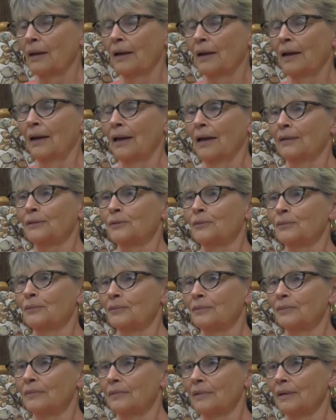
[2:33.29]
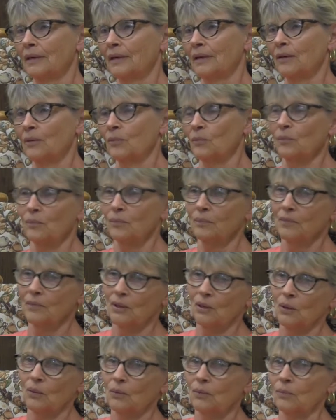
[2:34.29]
and
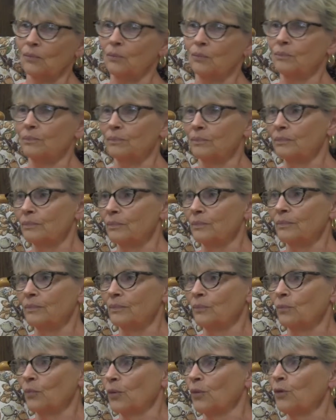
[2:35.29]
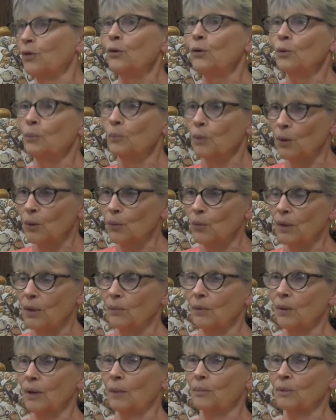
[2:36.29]
you know, with humor, we
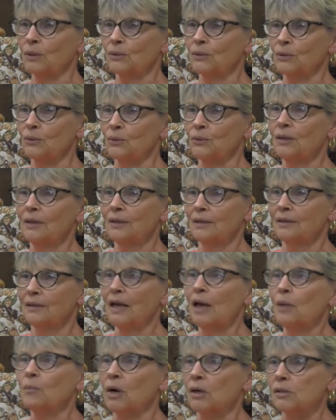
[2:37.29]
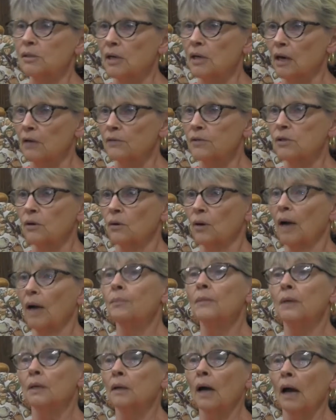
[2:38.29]
were able to name ourselves. So
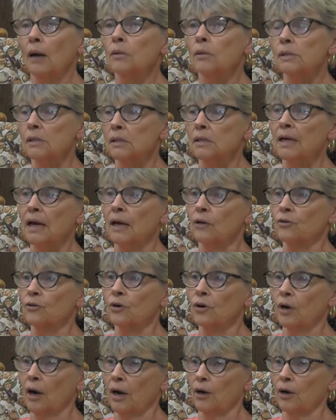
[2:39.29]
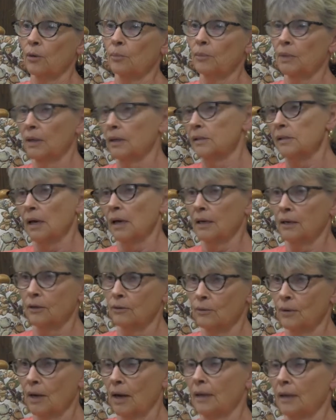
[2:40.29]
I was the town crier because I could
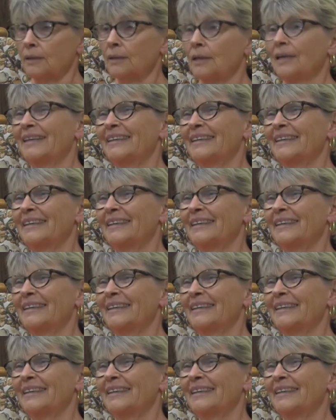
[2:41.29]
write.